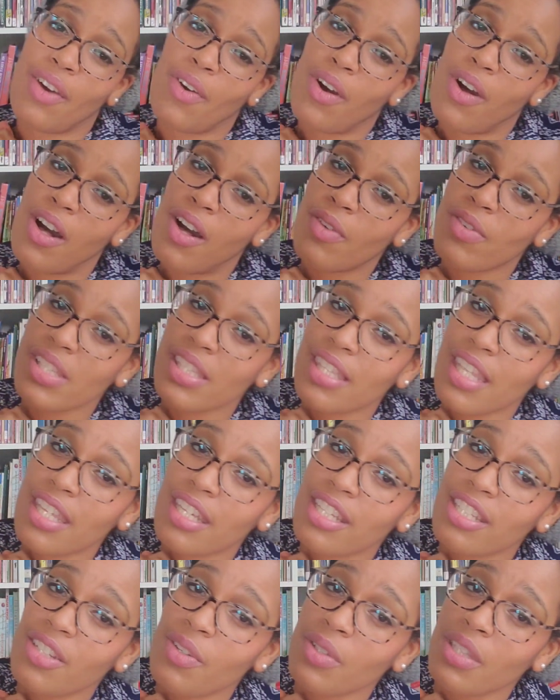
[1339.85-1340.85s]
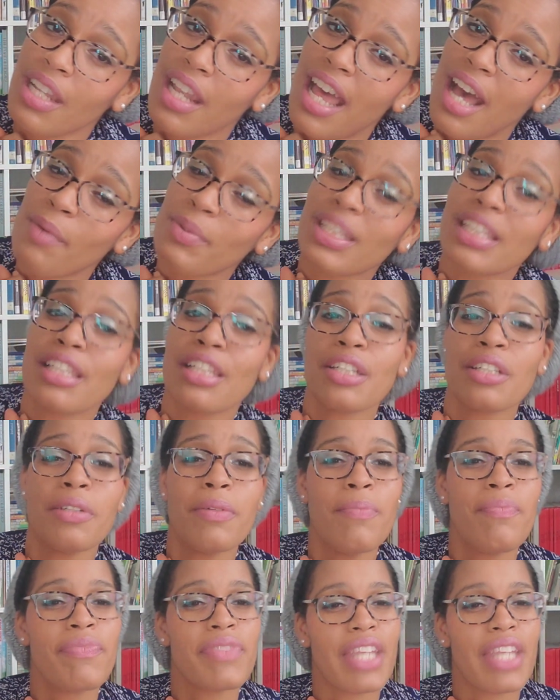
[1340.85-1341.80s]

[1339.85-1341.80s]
I always say you can do with a lot with a little.